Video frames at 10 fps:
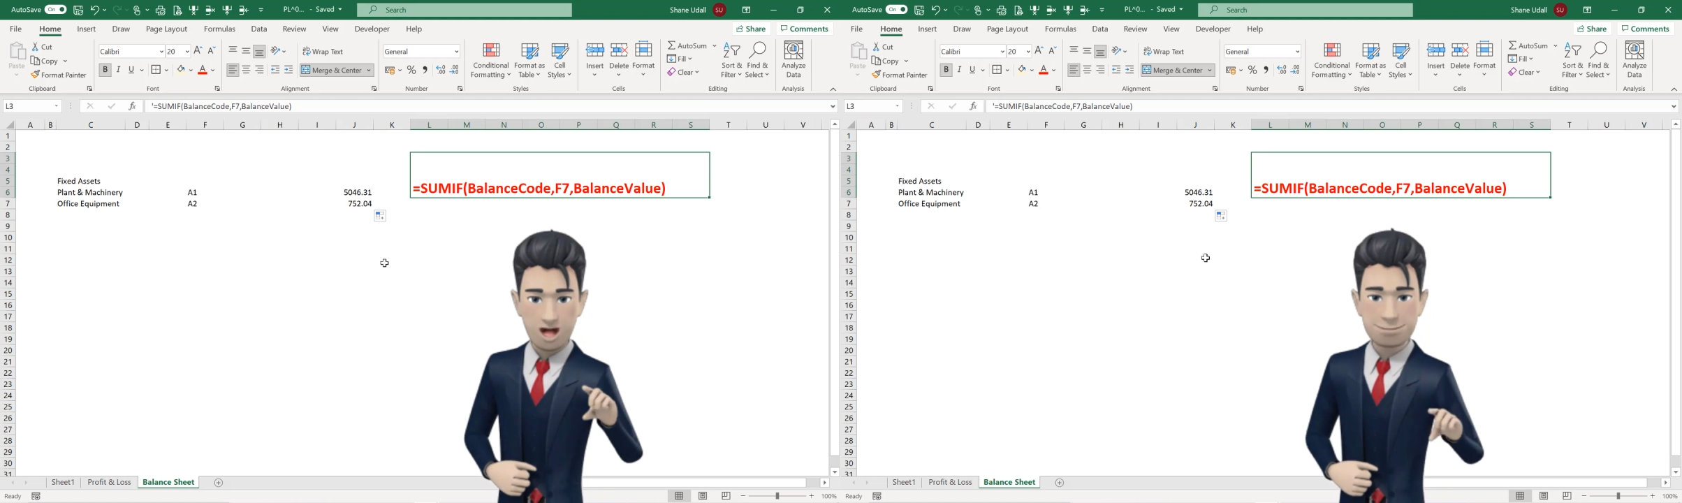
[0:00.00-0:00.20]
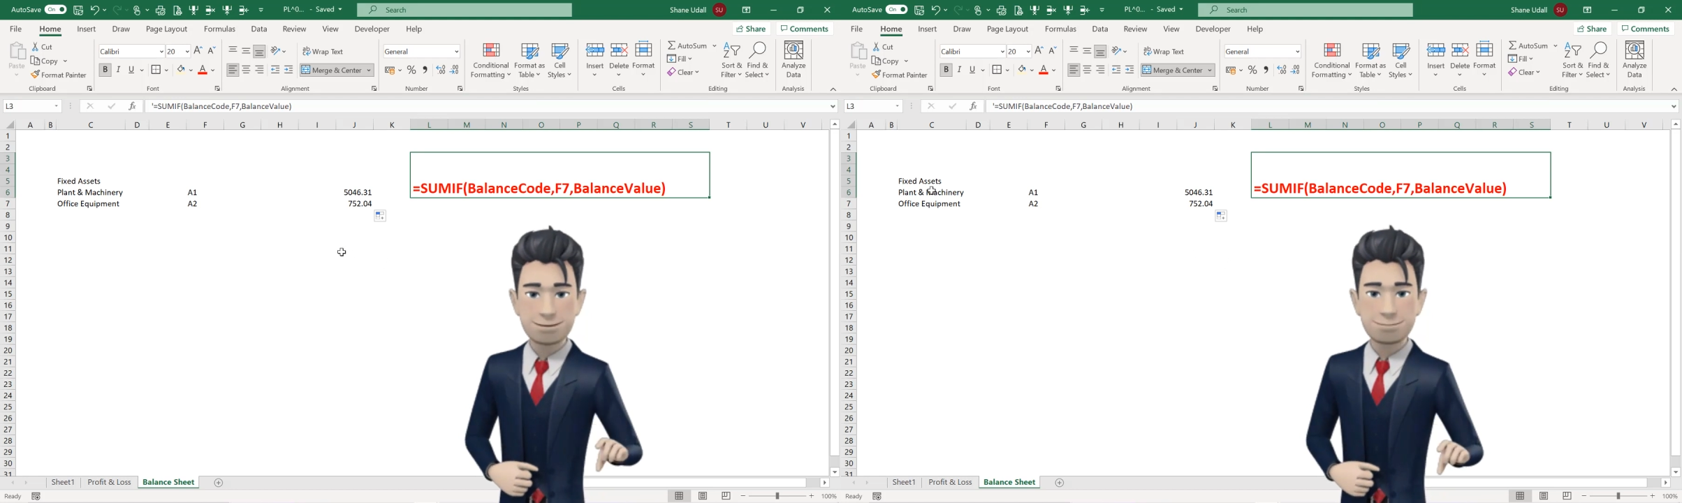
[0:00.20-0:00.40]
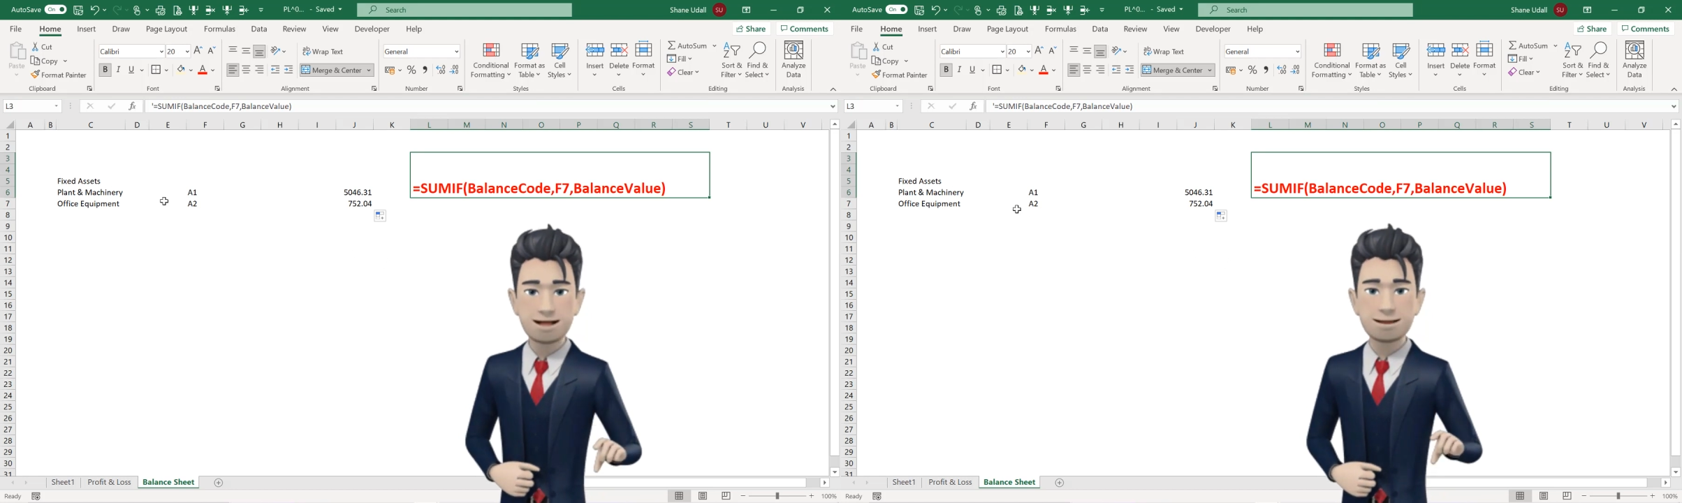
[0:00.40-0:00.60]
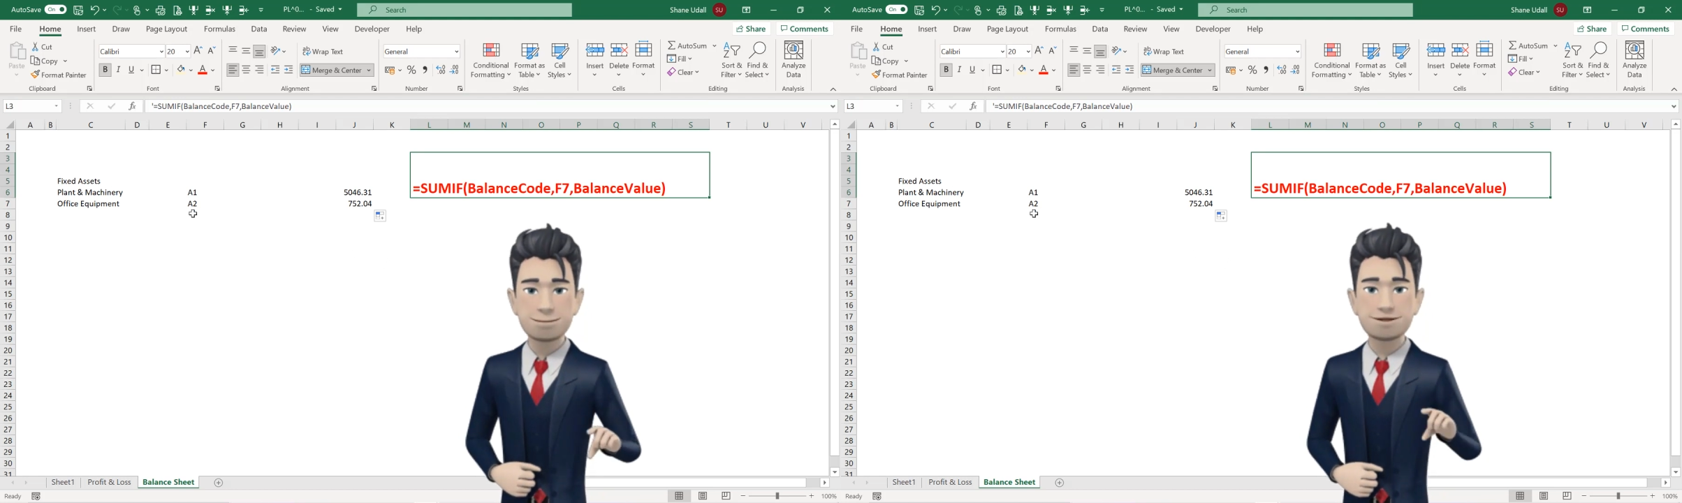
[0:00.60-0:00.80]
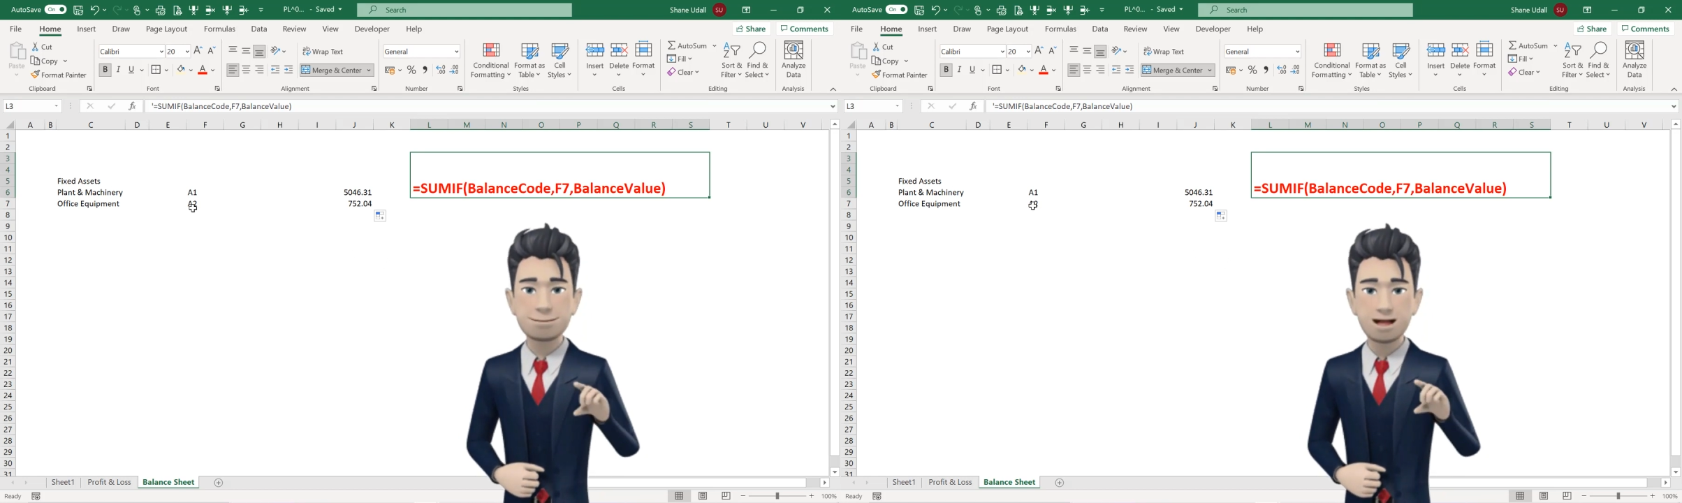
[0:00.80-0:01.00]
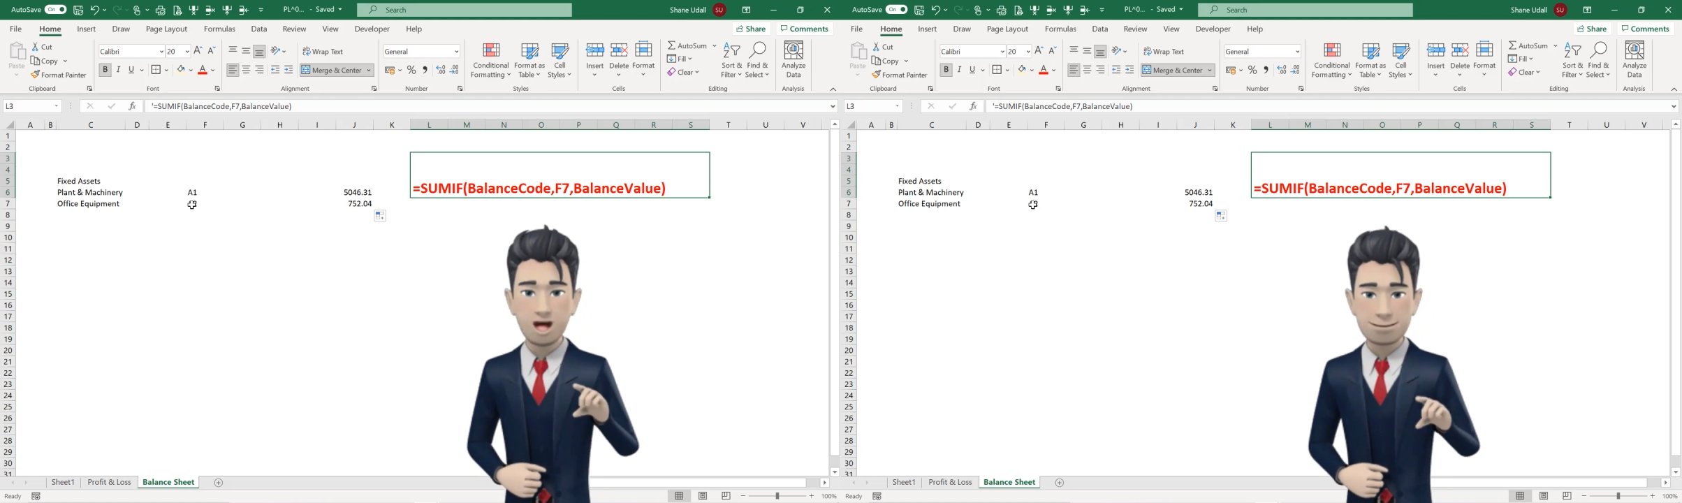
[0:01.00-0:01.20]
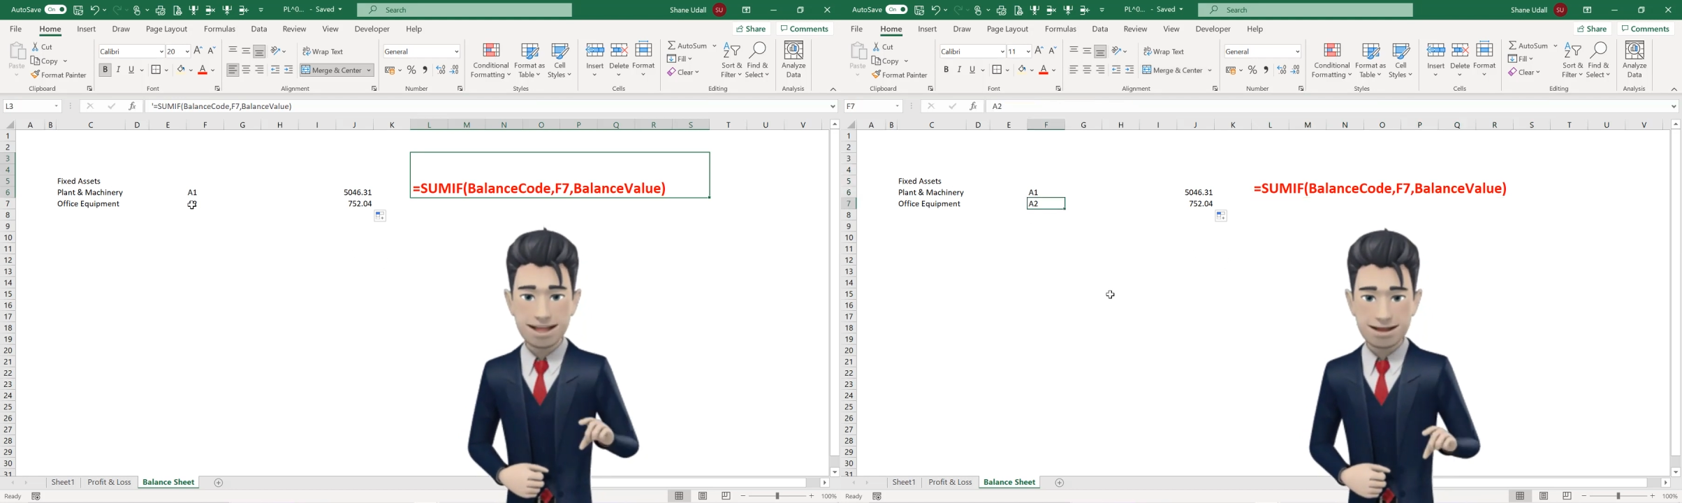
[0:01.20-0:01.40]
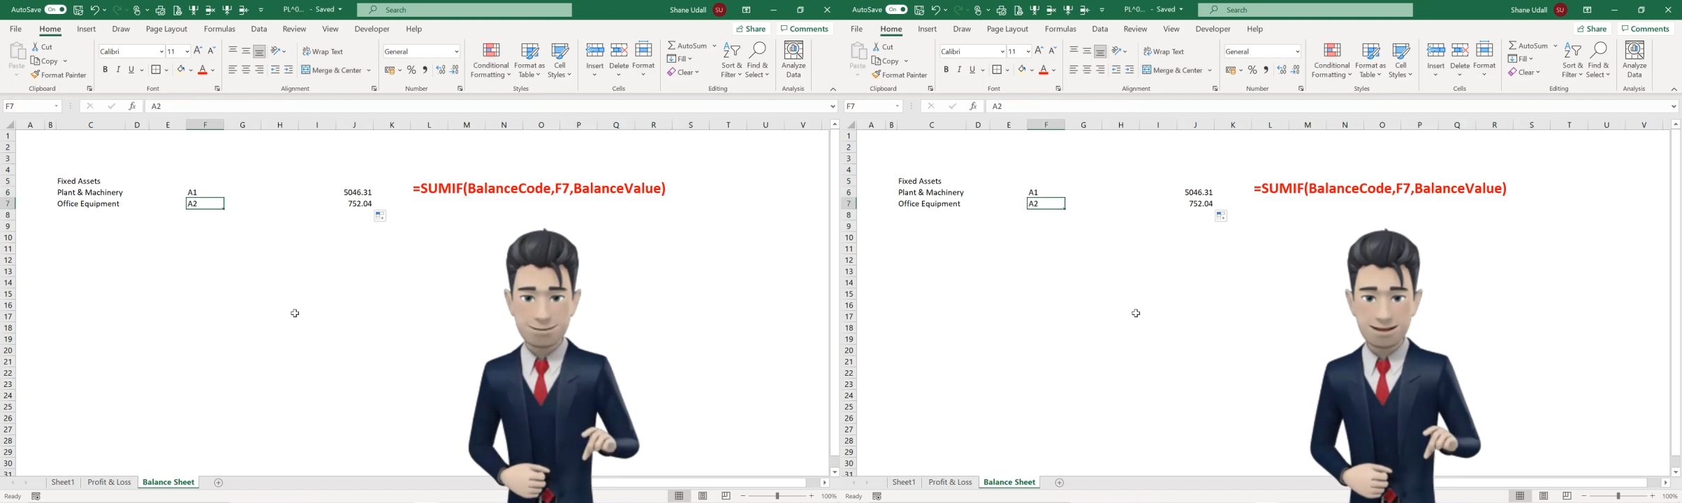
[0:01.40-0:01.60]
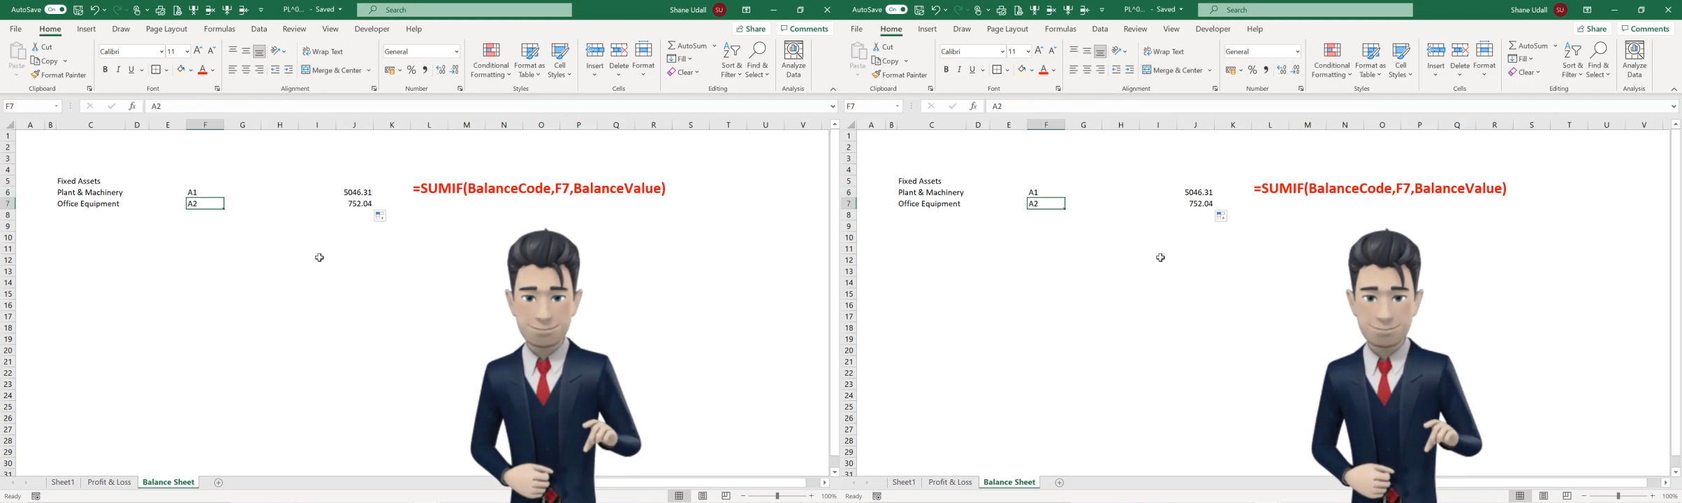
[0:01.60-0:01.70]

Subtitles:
to pick up the criteria